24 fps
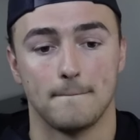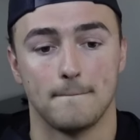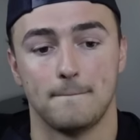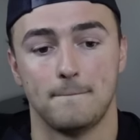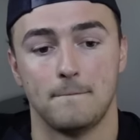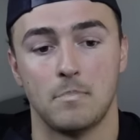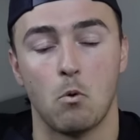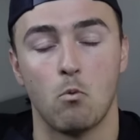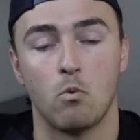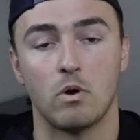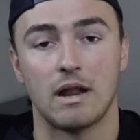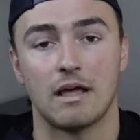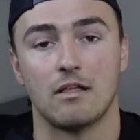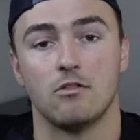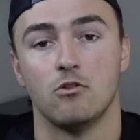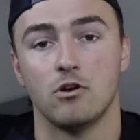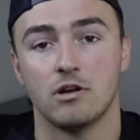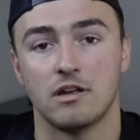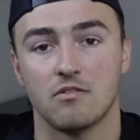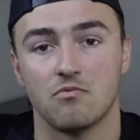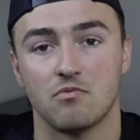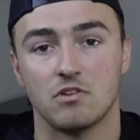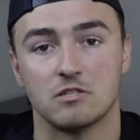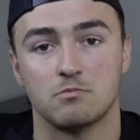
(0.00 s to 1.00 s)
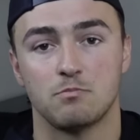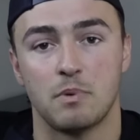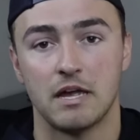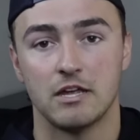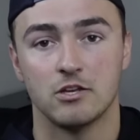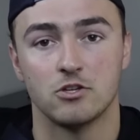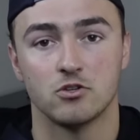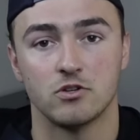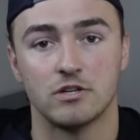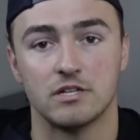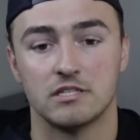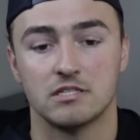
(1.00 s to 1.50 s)
But when I look at this
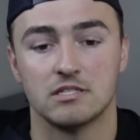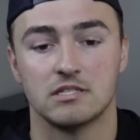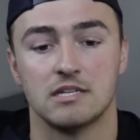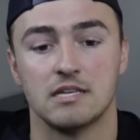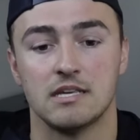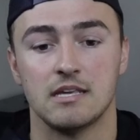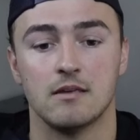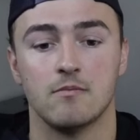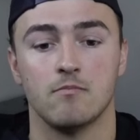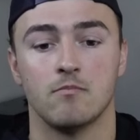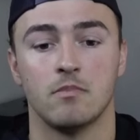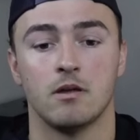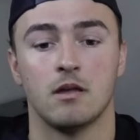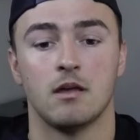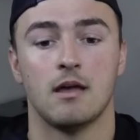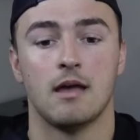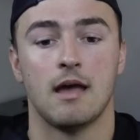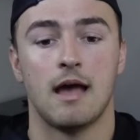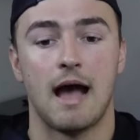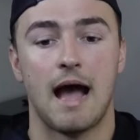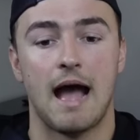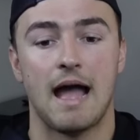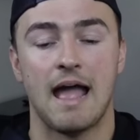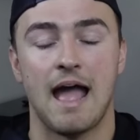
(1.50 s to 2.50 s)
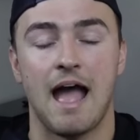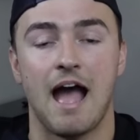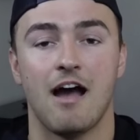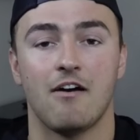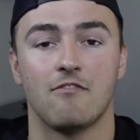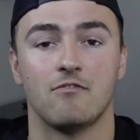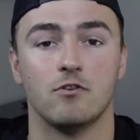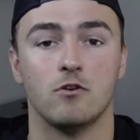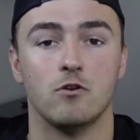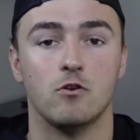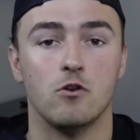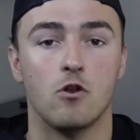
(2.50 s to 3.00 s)
Patriots team, I
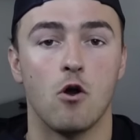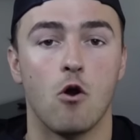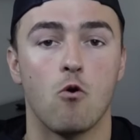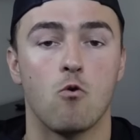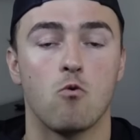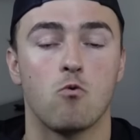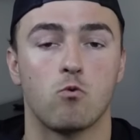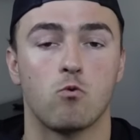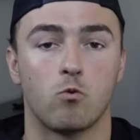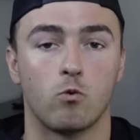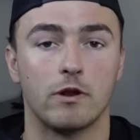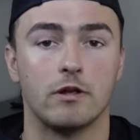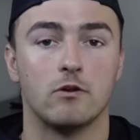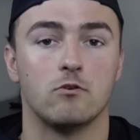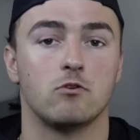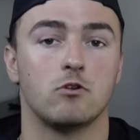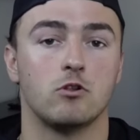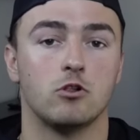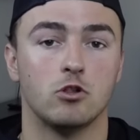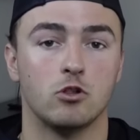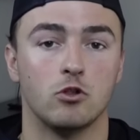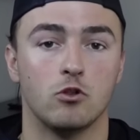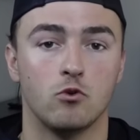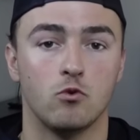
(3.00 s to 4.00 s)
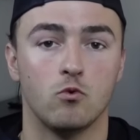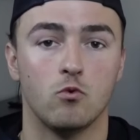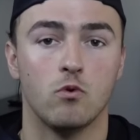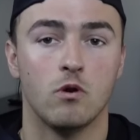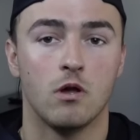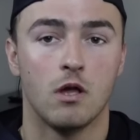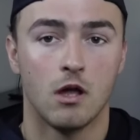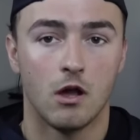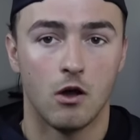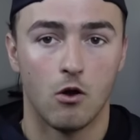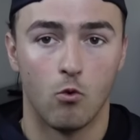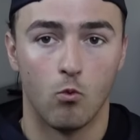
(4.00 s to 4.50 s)
have no real clue
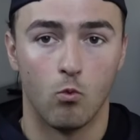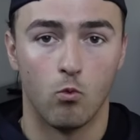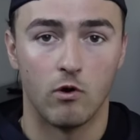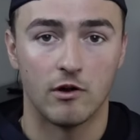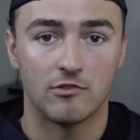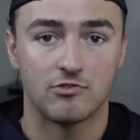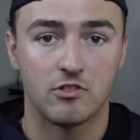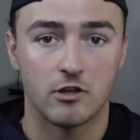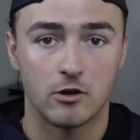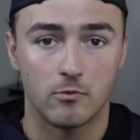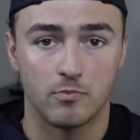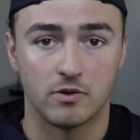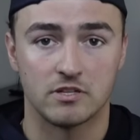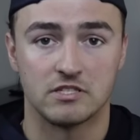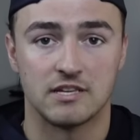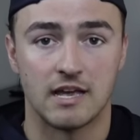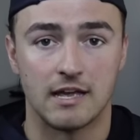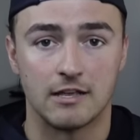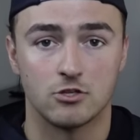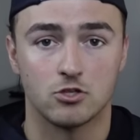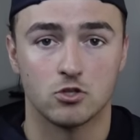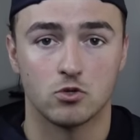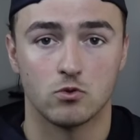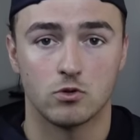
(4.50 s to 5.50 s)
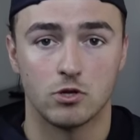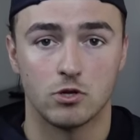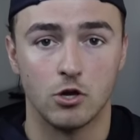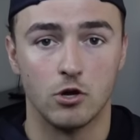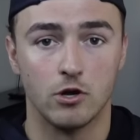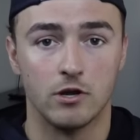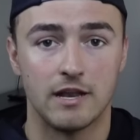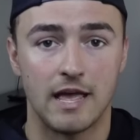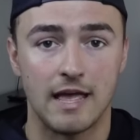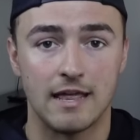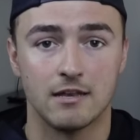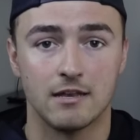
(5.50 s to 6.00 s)
what their potential
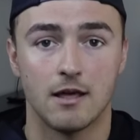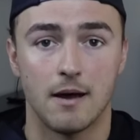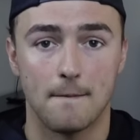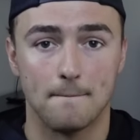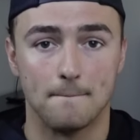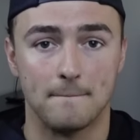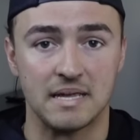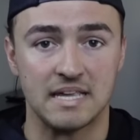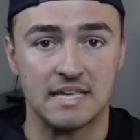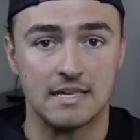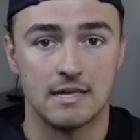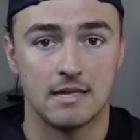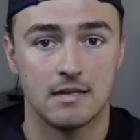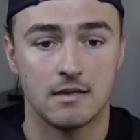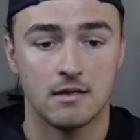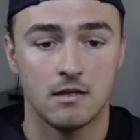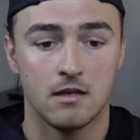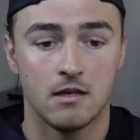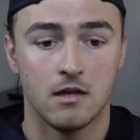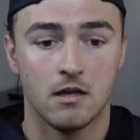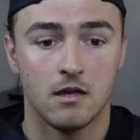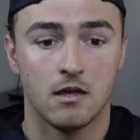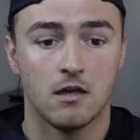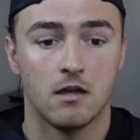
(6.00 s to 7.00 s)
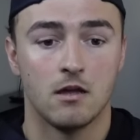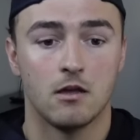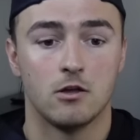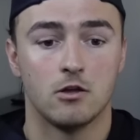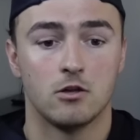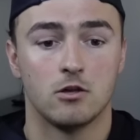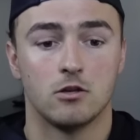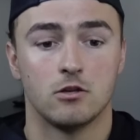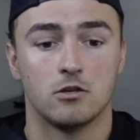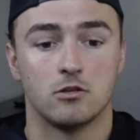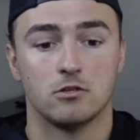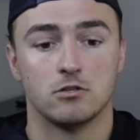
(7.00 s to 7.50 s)
could end up being.
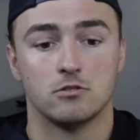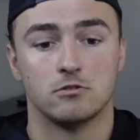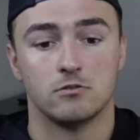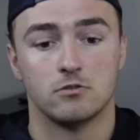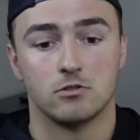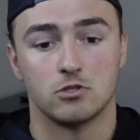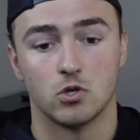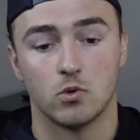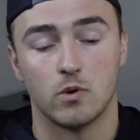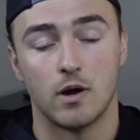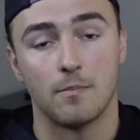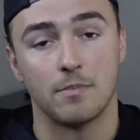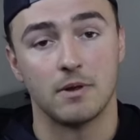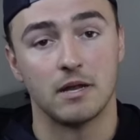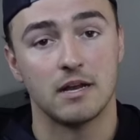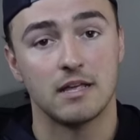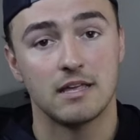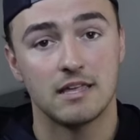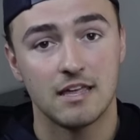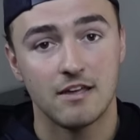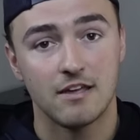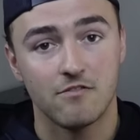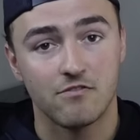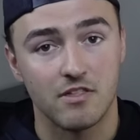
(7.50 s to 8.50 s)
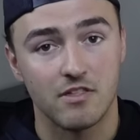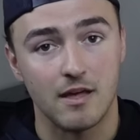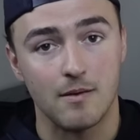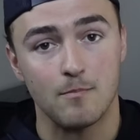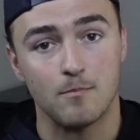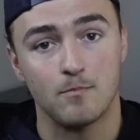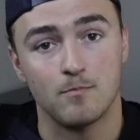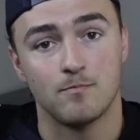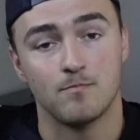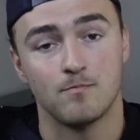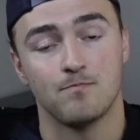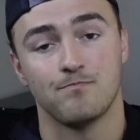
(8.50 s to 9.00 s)
So I'm going to give
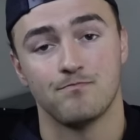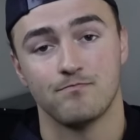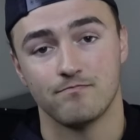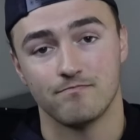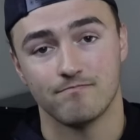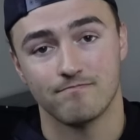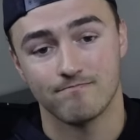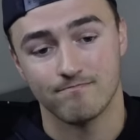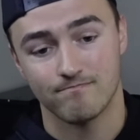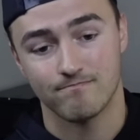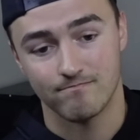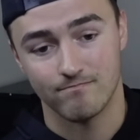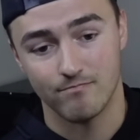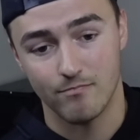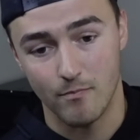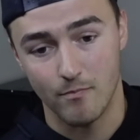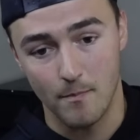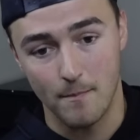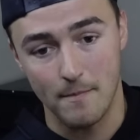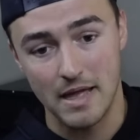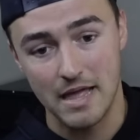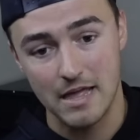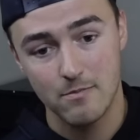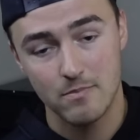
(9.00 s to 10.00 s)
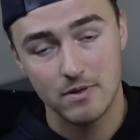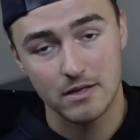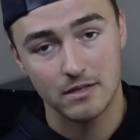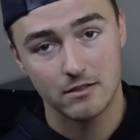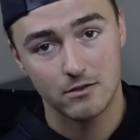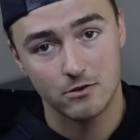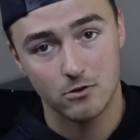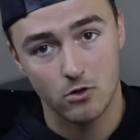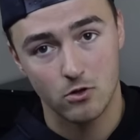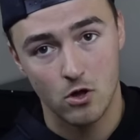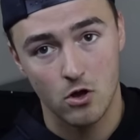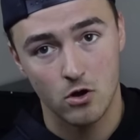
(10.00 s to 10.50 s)
them, maybe a
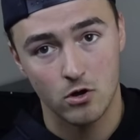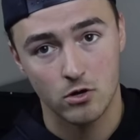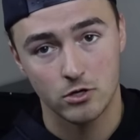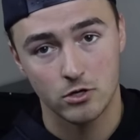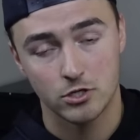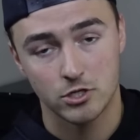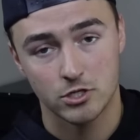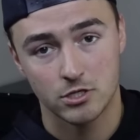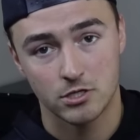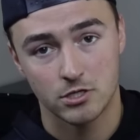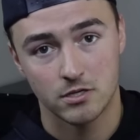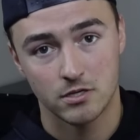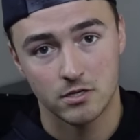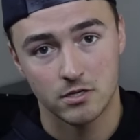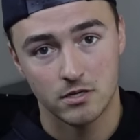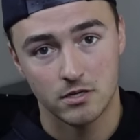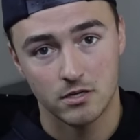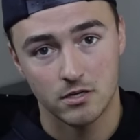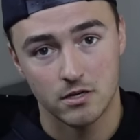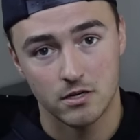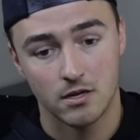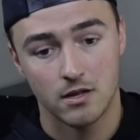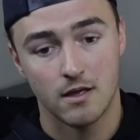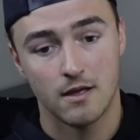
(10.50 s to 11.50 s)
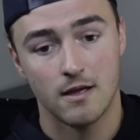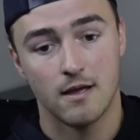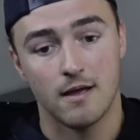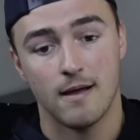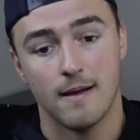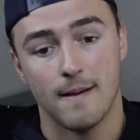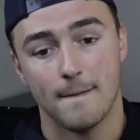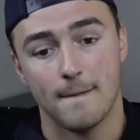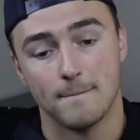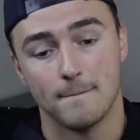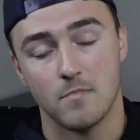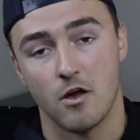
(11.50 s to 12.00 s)
little harsh,
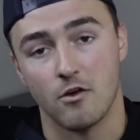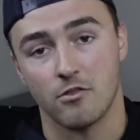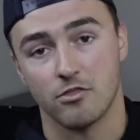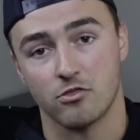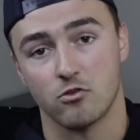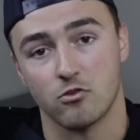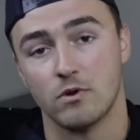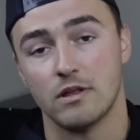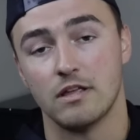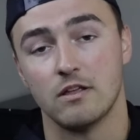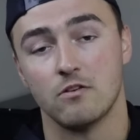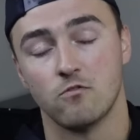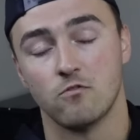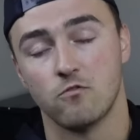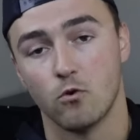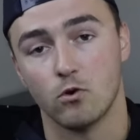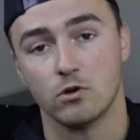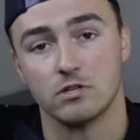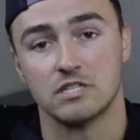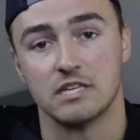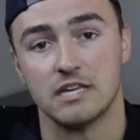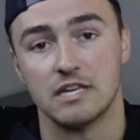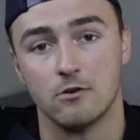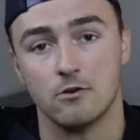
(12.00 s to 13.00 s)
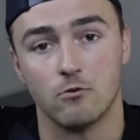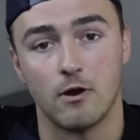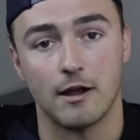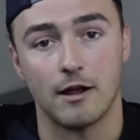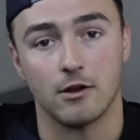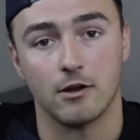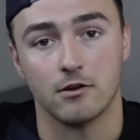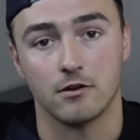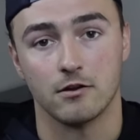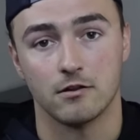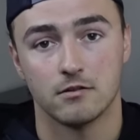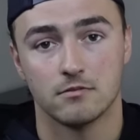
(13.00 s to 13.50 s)
a 3-14
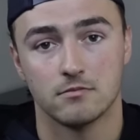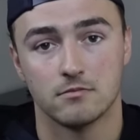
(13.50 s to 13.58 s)
record.